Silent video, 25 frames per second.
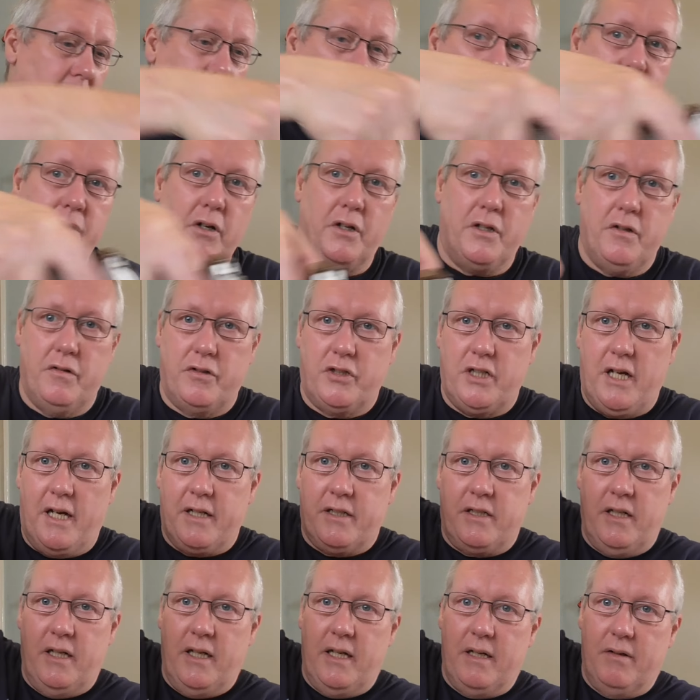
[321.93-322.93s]
You've got your
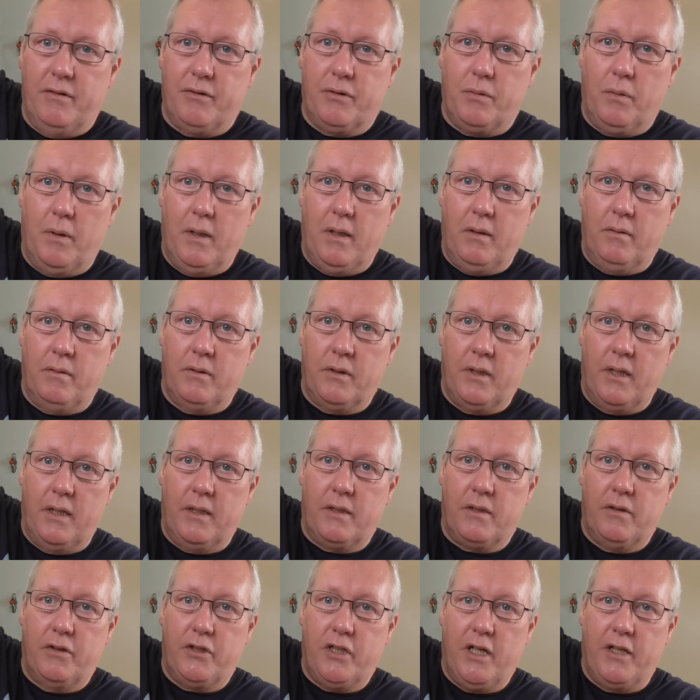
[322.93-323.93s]
ejector here as well, yeah,
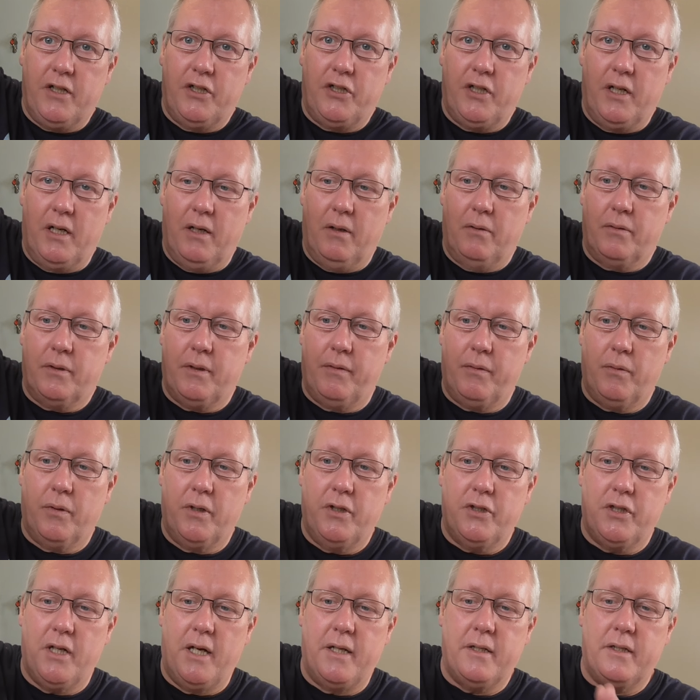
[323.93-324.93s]
to eject the shells if you
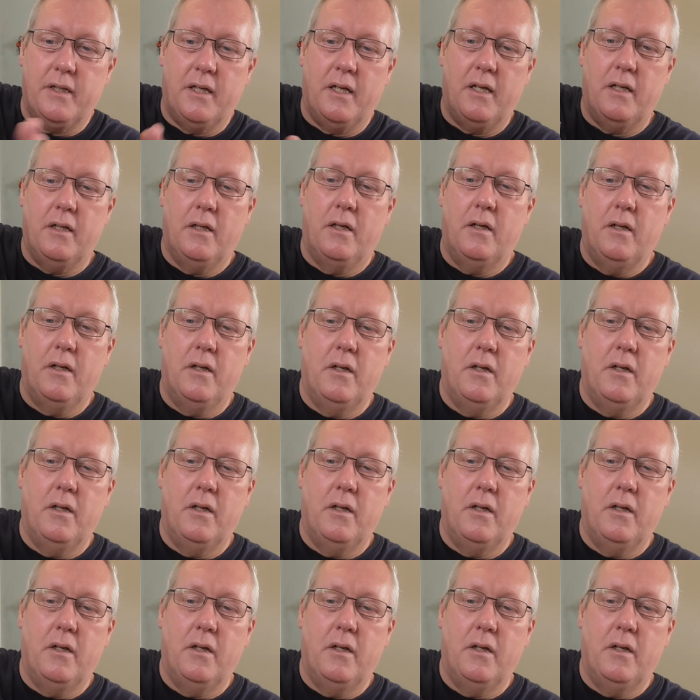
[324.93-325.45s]
want to eject it.